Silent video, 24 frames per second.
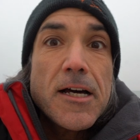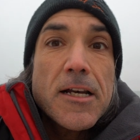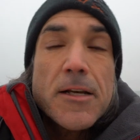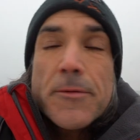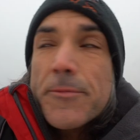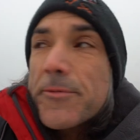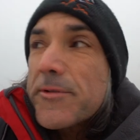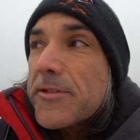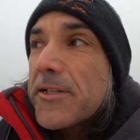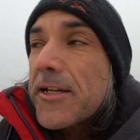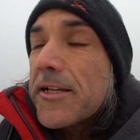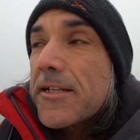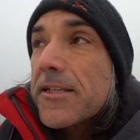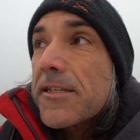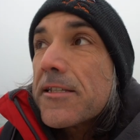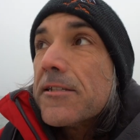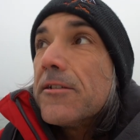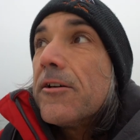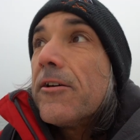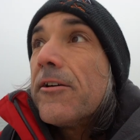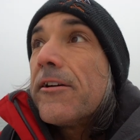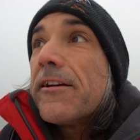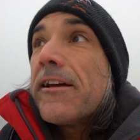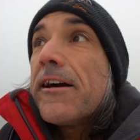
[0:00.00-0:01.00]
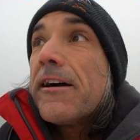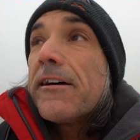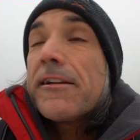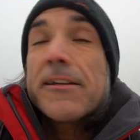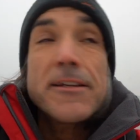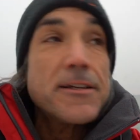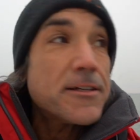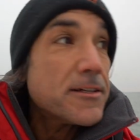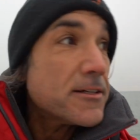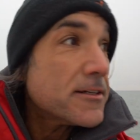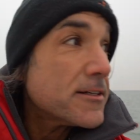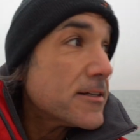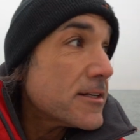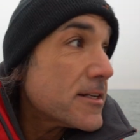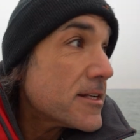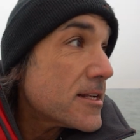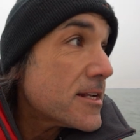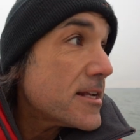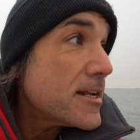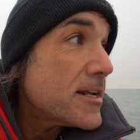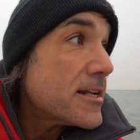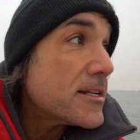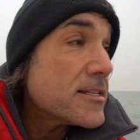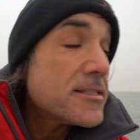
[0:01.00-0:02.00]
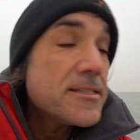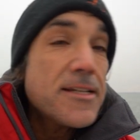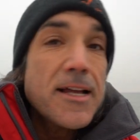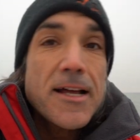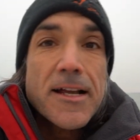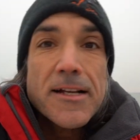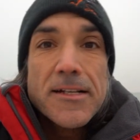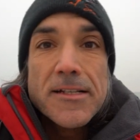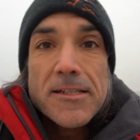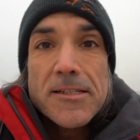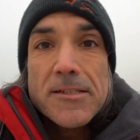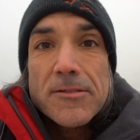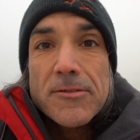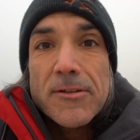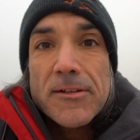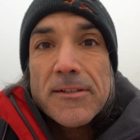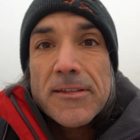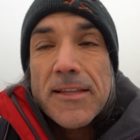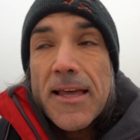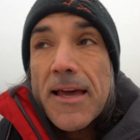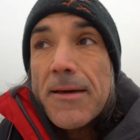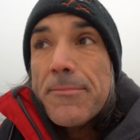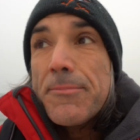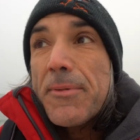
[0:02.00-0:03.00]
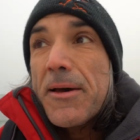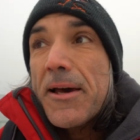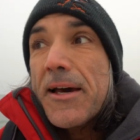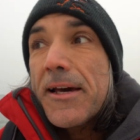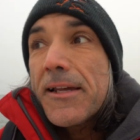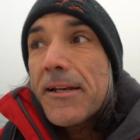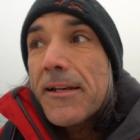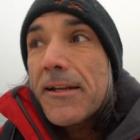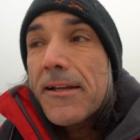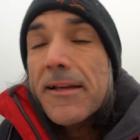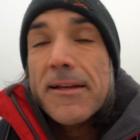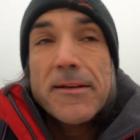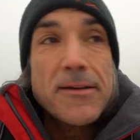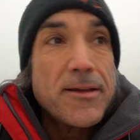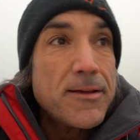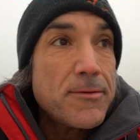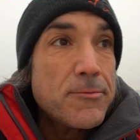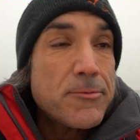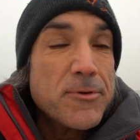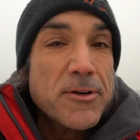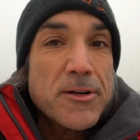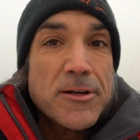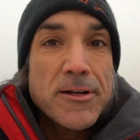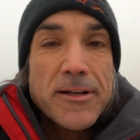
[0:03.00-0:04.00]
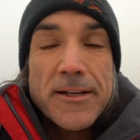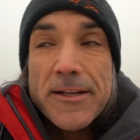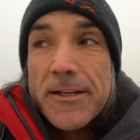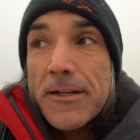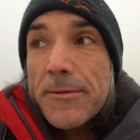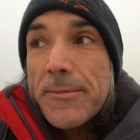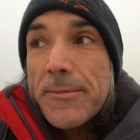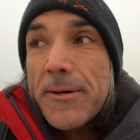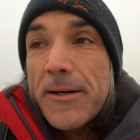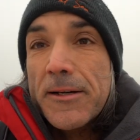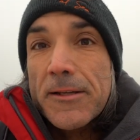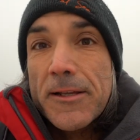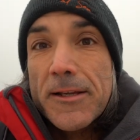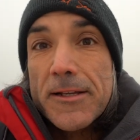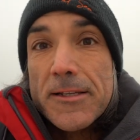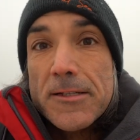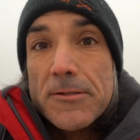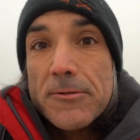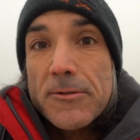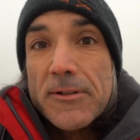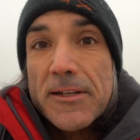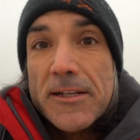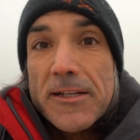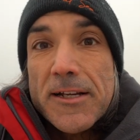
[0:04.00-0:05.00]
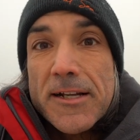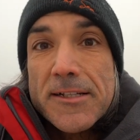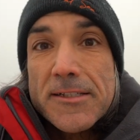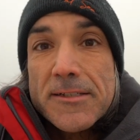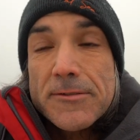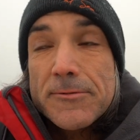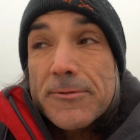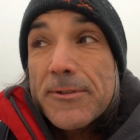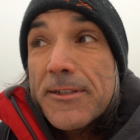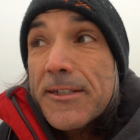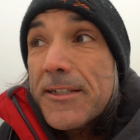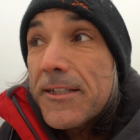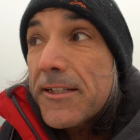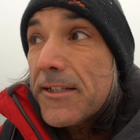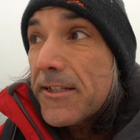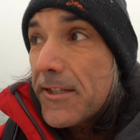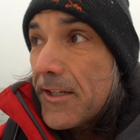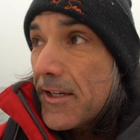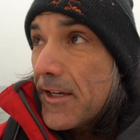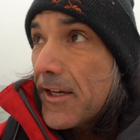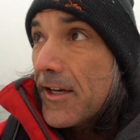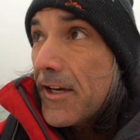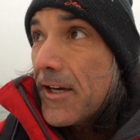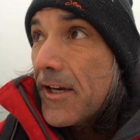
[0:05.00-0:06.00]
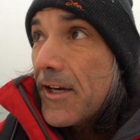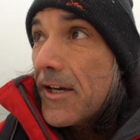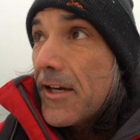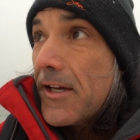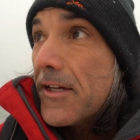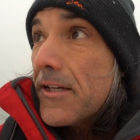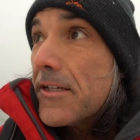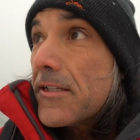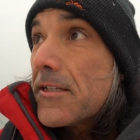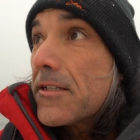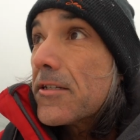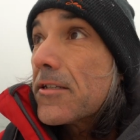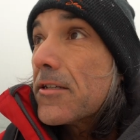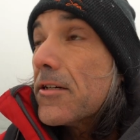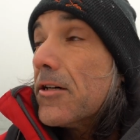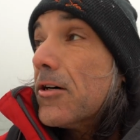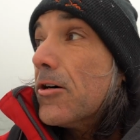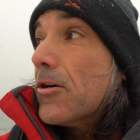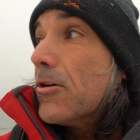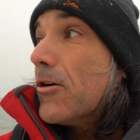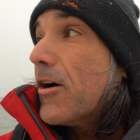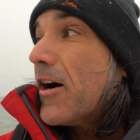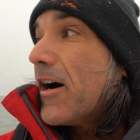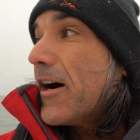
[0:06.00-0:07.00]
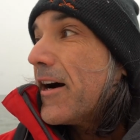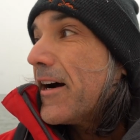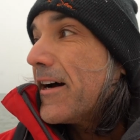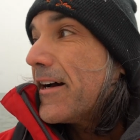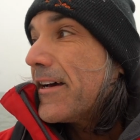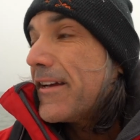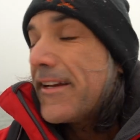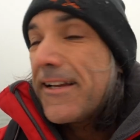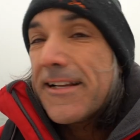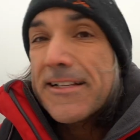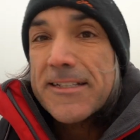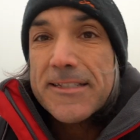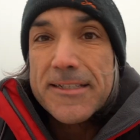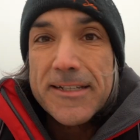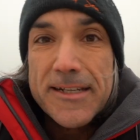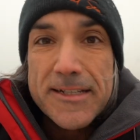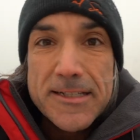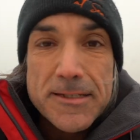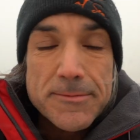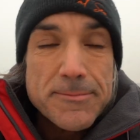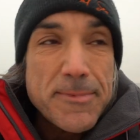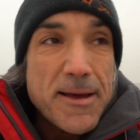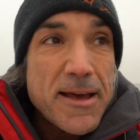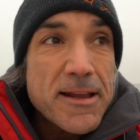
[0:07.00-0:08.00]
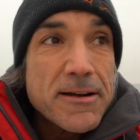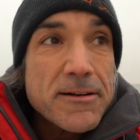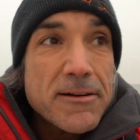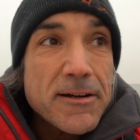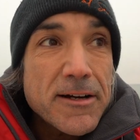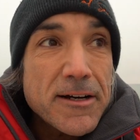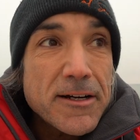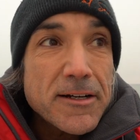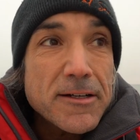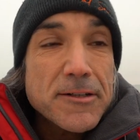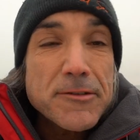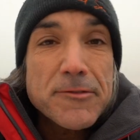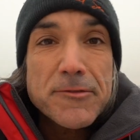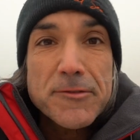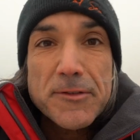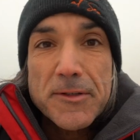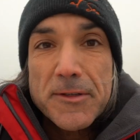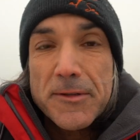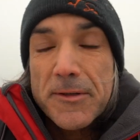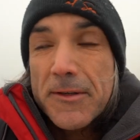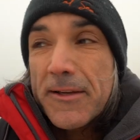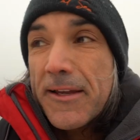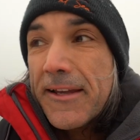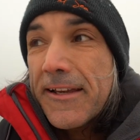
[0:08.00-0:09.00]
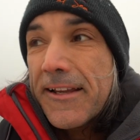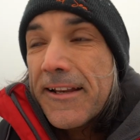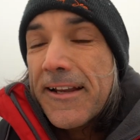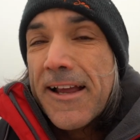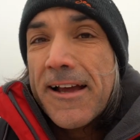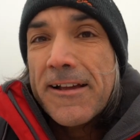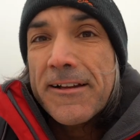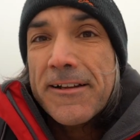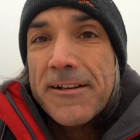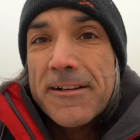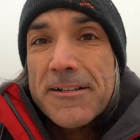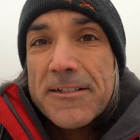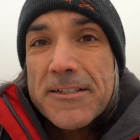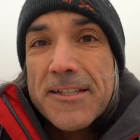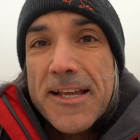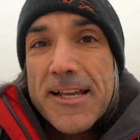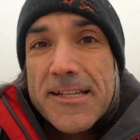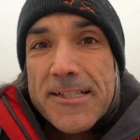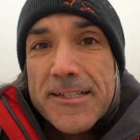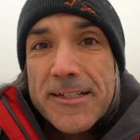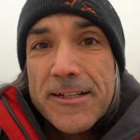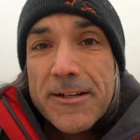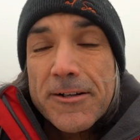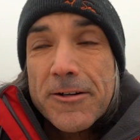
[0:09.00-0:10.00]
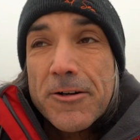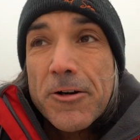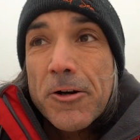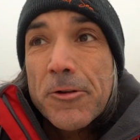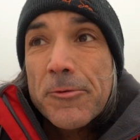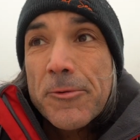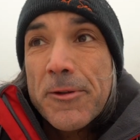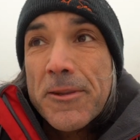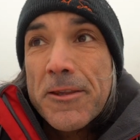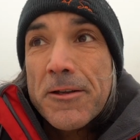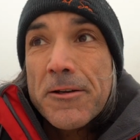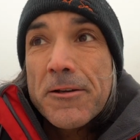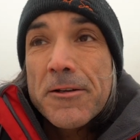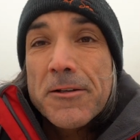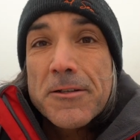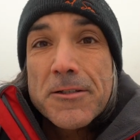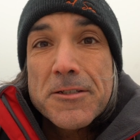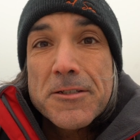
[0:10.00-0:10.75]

hundred percent snowing out here. It's not snowing that bad, and we're in about like twenty knots of wind. So It's it's a matter of getting out here and testing our cold weather